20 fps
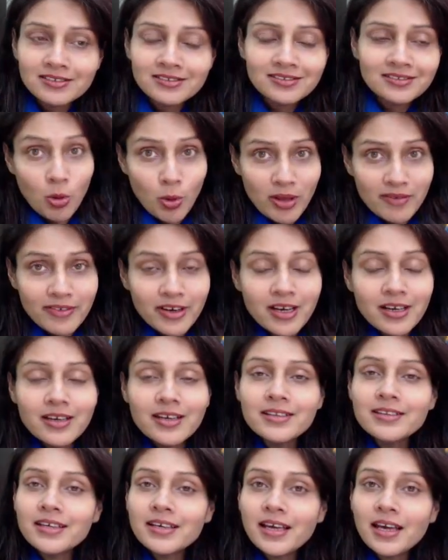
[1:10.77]
However,
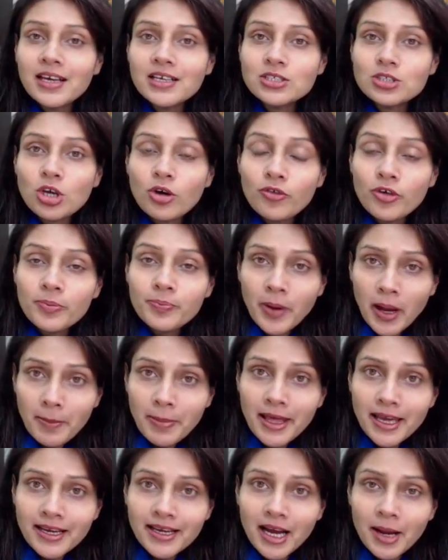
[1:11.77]
in the case of a
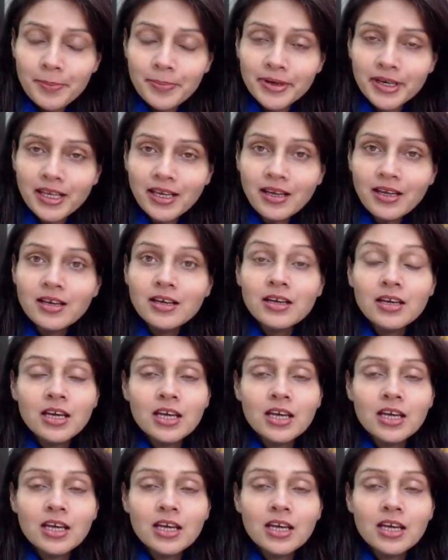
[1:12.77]
public company,